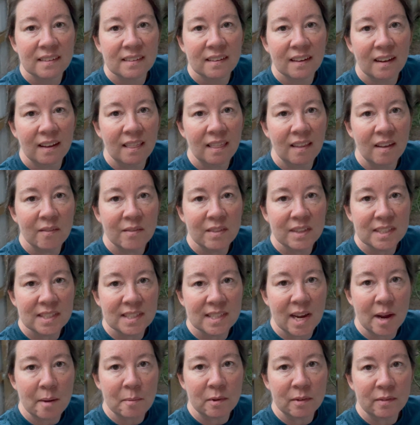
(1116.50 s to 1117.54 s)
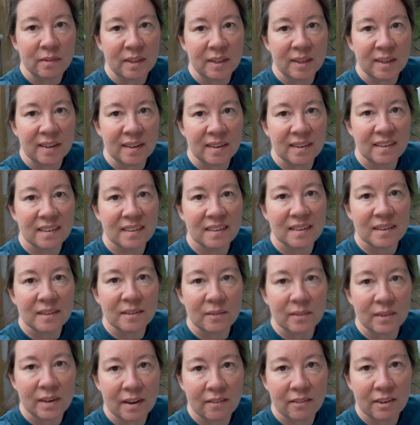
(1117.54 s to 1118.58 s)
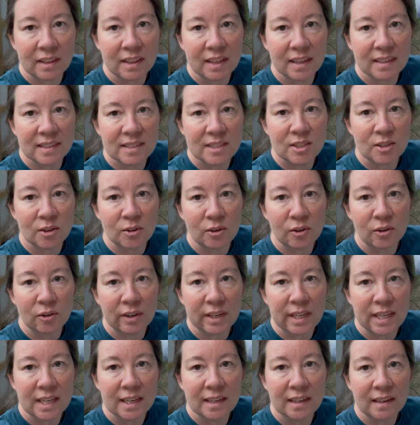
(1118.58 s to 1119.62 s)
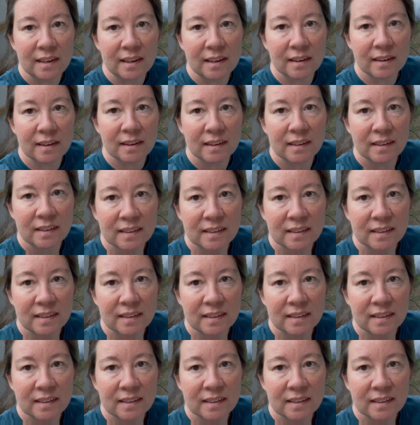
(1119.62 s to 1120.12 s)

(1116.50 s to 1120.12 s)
I love this time of year when everything is so green in here.